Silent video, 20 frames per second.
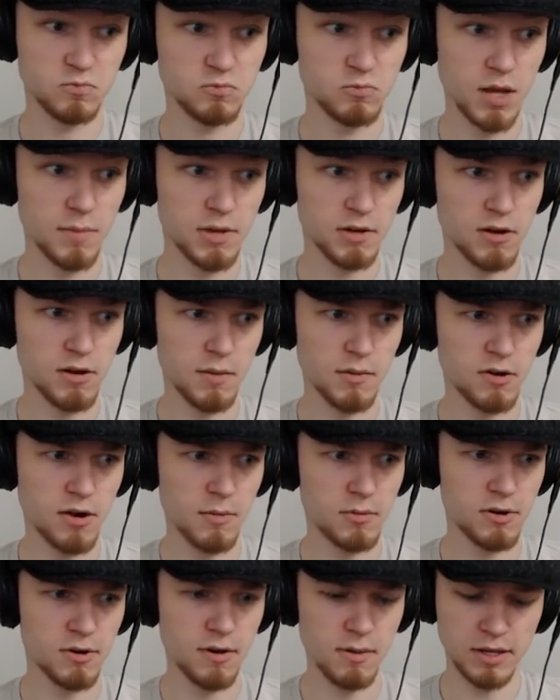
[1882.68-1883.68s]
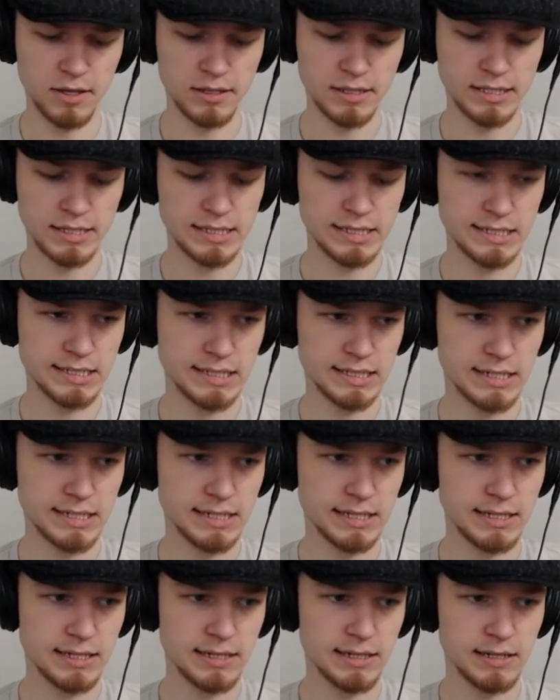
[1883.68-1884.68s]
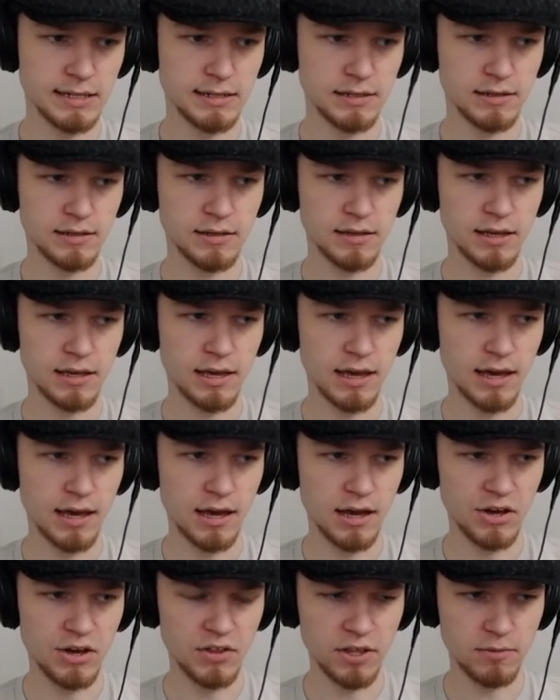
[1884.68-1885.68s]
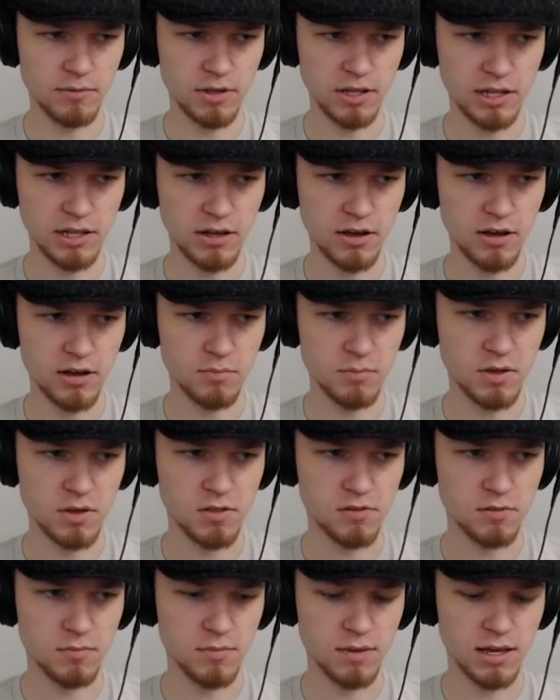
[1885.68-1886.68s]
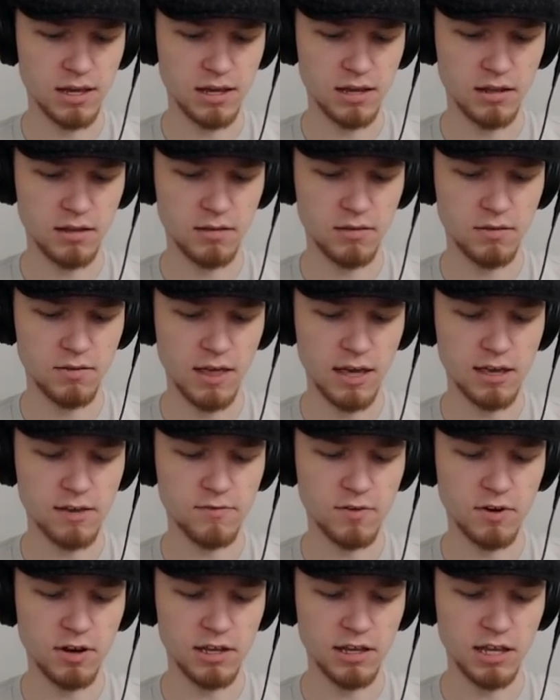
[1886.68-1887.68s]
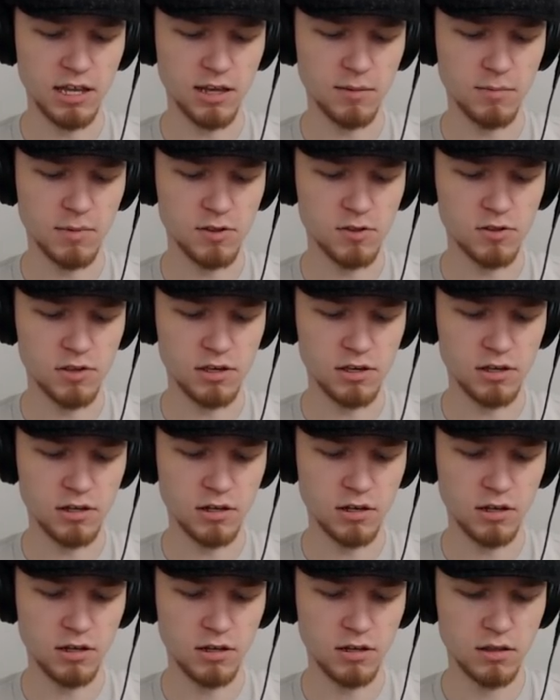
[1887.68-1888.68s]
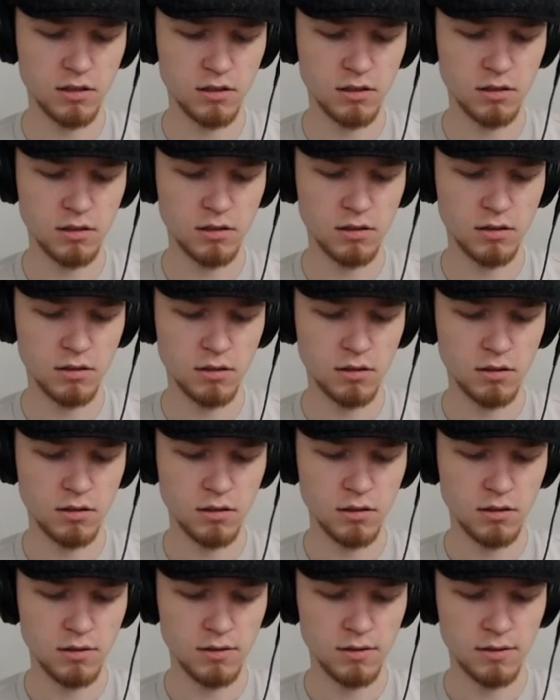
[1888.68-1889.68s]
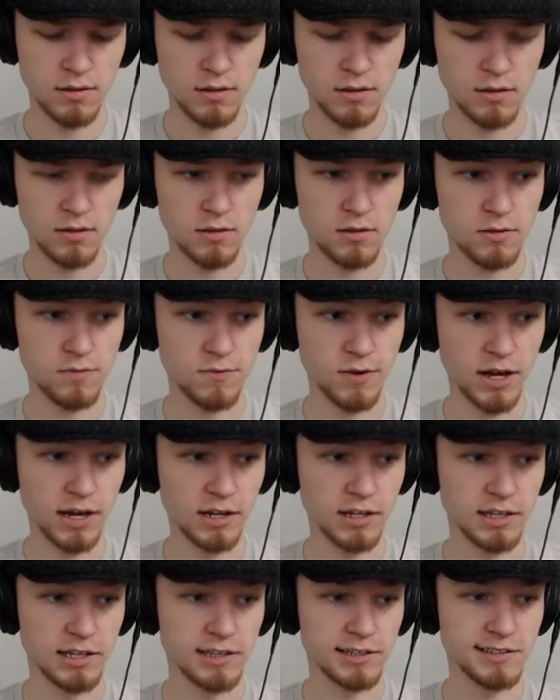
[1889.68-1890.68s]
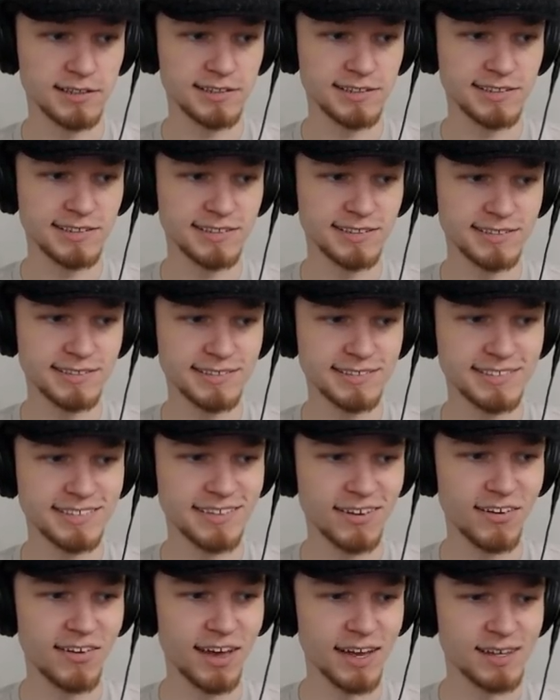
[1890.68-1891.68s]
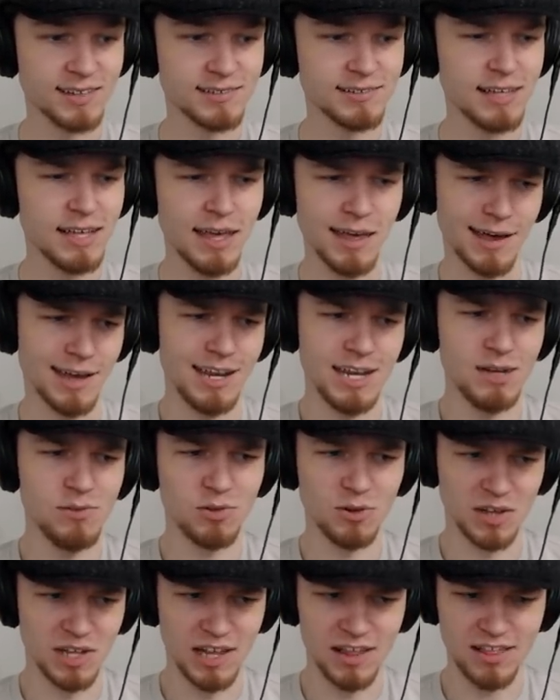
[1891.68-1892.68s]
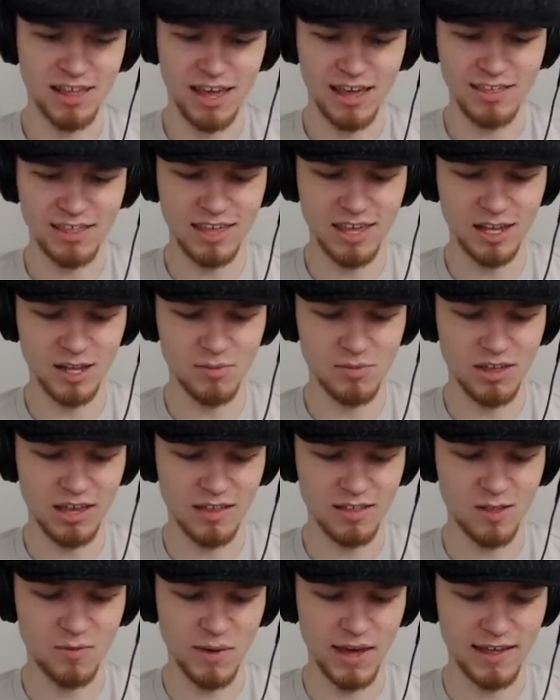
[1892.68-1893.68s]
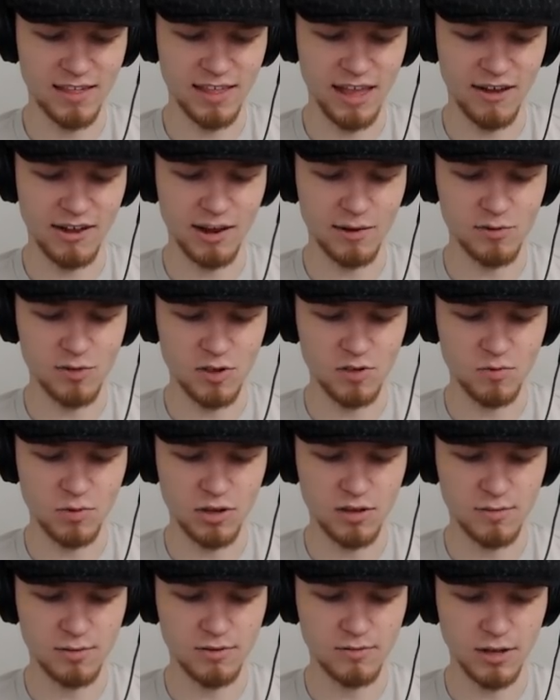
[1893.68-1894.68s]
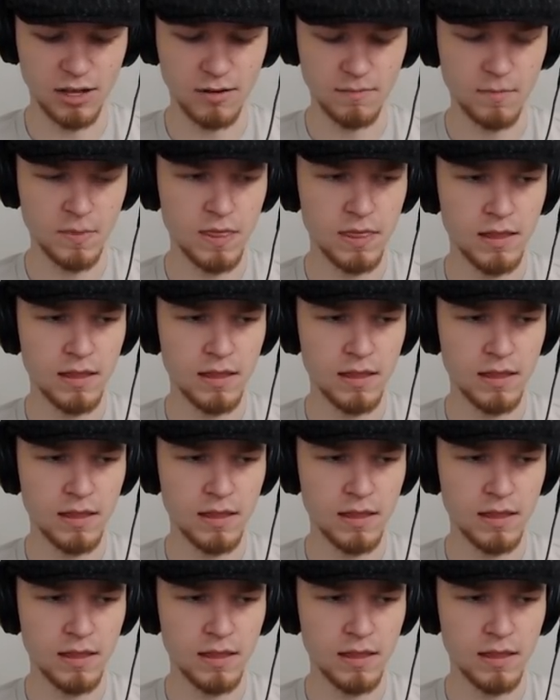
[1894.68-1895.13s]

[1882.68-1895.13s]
Rubbing, rubbing, rubbing, rubbing! Ow, that really hurt, Mister Man. Thank you for not eating my shield. Finally. Okay. I didn't even realize I had to kill him to get the spikes down. I was just wanting to move on.